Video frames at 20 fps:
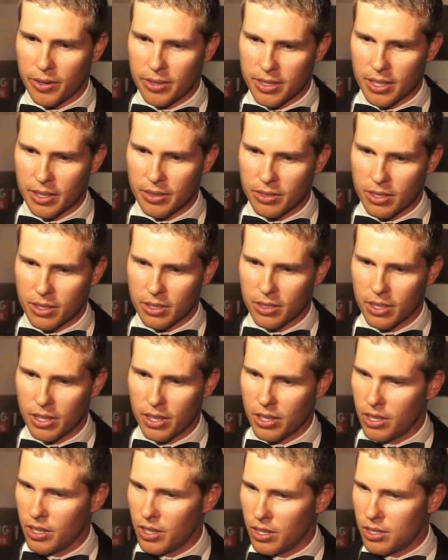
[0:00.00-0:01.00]
ourselves to,
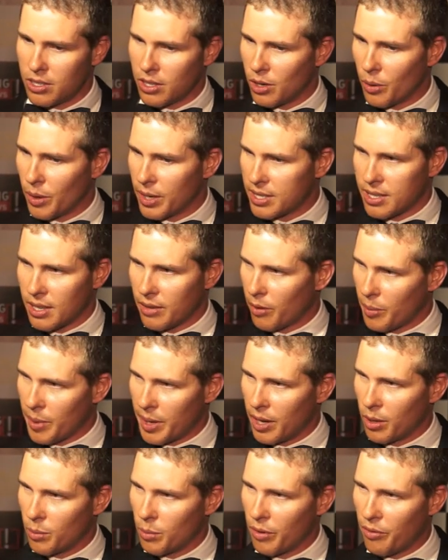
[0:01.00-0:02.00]
to do what's never
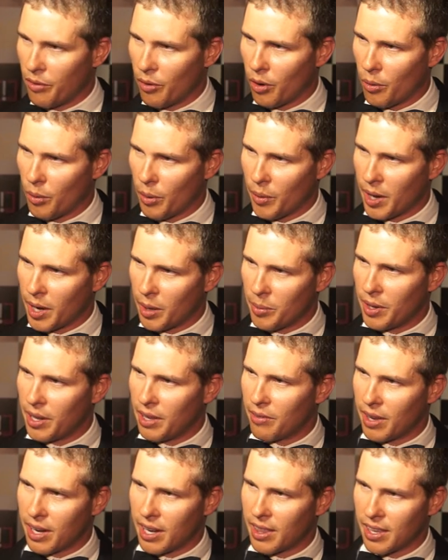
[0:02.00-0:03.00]
been done before. We really
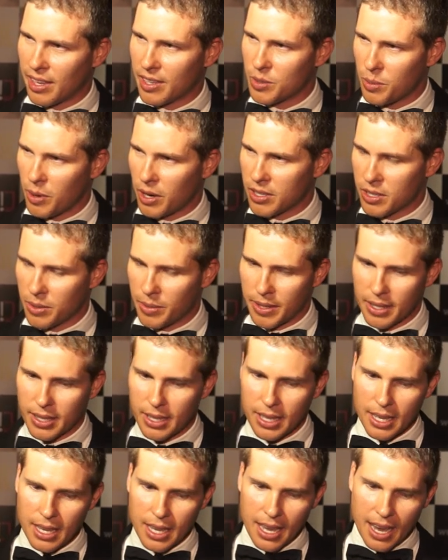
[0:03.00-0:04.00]
believe anything is possible.
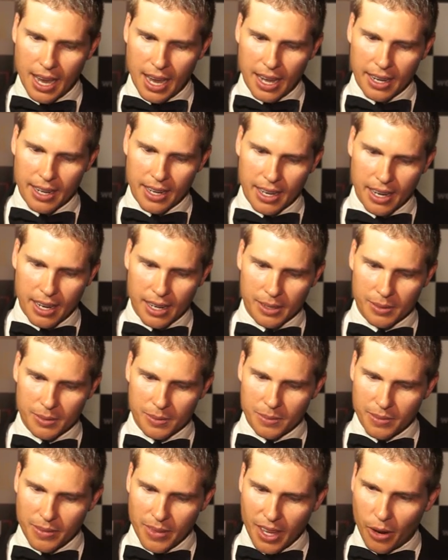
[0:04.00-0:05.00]
And uh,
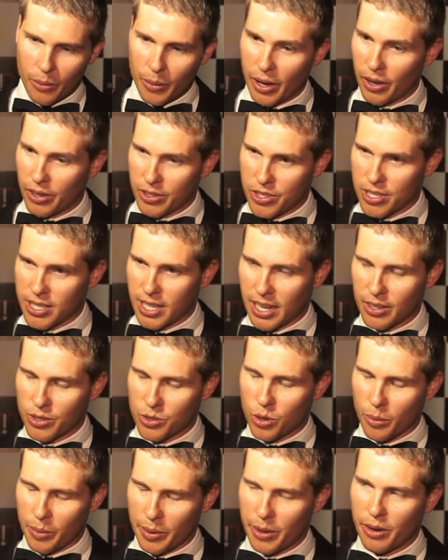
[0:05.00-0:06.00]
and we launched a
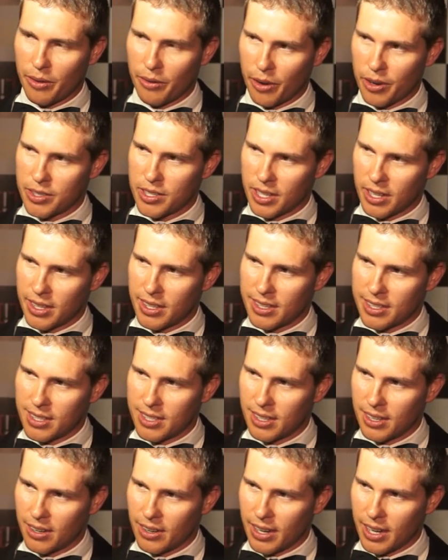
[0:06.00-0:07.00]
Sandals Corporate University
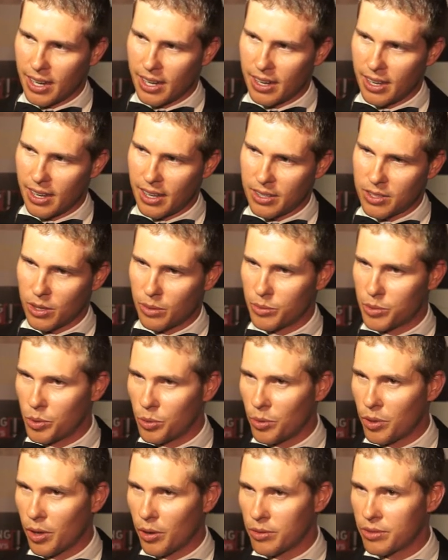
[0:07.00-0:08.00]
this year, and uh, some
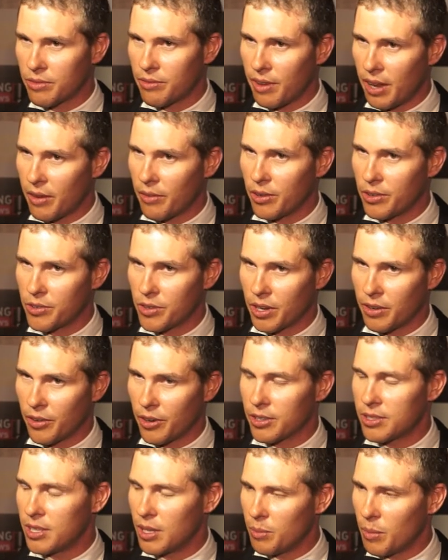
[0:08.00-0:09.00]
2,500 of
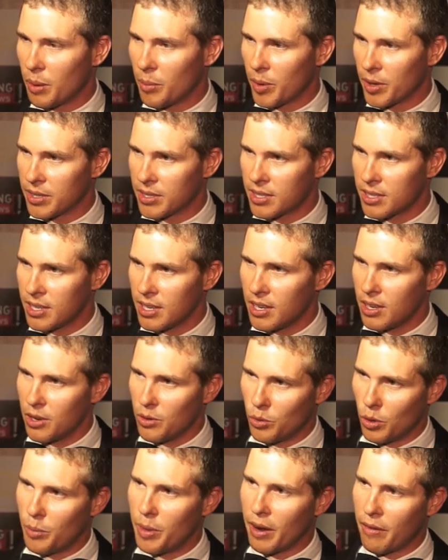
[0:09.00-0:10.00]
our team members
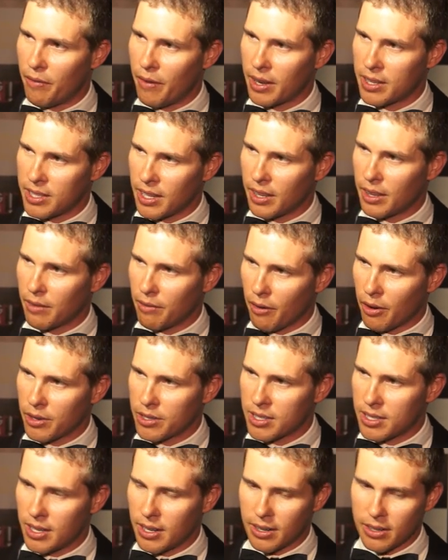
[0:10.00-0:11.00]
will be affected in the
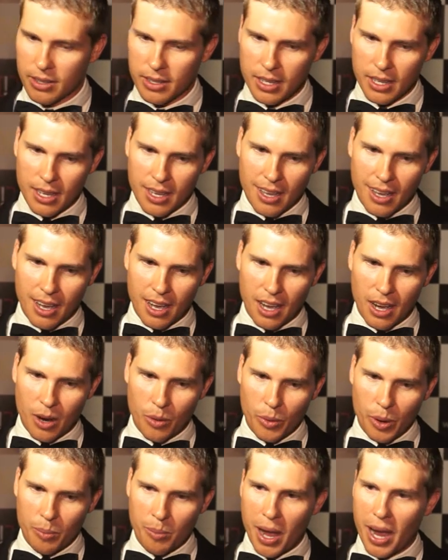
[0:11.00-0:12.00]
first year.
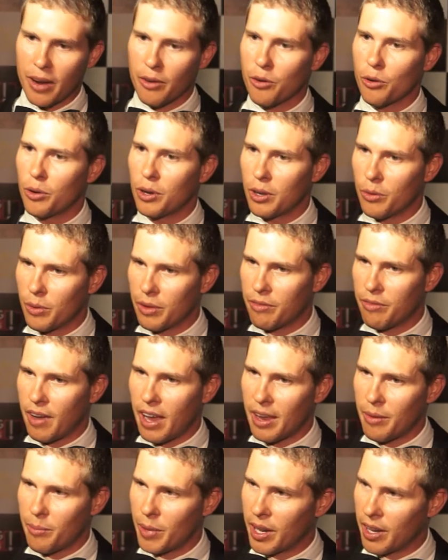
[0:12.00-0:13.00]
Uh, we bankrolled it with
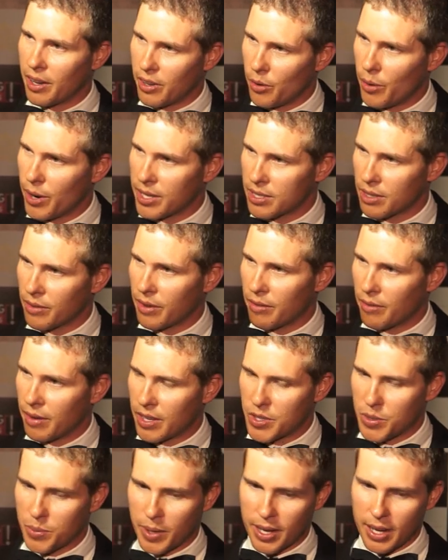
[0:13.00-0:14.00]
5 million US of
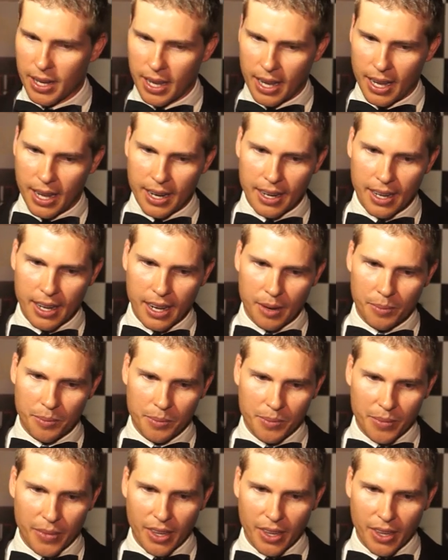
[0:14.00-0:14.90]
investment, and um,